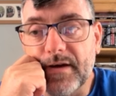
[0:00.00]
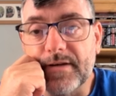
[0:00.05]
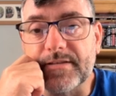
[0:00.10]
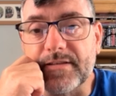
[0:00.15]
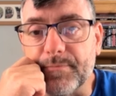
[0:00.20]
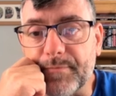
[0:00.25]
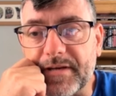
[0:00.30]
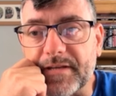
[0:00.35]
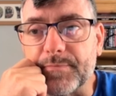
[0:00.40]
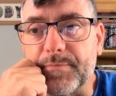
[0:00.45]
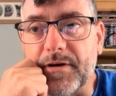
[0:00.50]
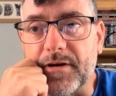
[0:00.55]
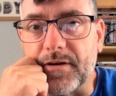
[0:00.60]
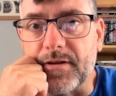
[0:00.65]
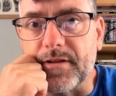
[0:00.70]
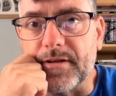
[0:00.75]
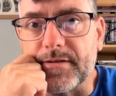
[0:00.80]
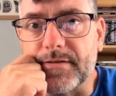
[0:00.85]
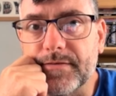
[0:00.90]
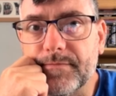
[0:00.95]
That's the best
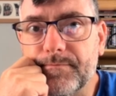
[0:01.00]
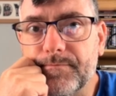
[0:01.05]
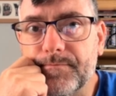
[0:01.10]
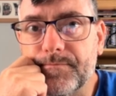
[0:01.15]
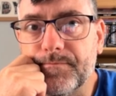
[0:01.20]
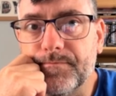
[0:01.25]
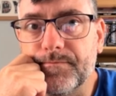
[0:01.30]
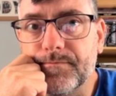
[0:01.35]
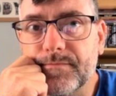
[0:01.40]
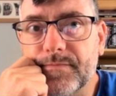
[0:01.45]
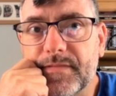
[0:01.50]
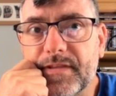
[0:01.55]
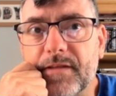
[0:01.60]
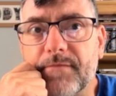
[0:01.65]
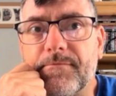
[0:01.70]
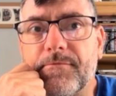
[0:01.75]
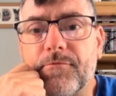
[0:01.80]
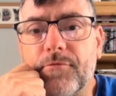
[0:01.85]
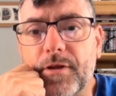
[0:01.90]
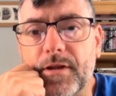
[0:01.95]
part of this,
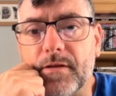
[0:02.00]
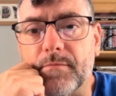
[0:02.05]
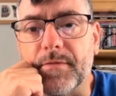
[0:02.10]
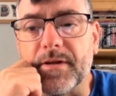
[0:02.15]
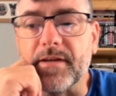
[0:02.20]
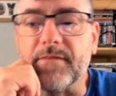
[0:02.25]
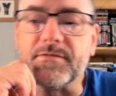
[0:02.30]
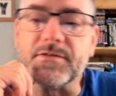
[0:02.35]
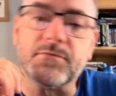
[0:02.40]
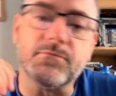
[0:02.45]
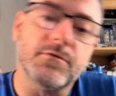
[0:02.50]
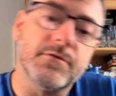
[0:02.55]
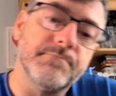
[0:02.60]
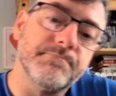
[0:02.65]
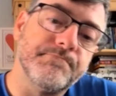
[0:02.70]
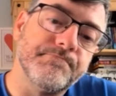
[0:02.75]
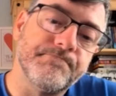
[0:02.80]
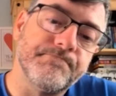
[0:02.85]
the freedom it gives you.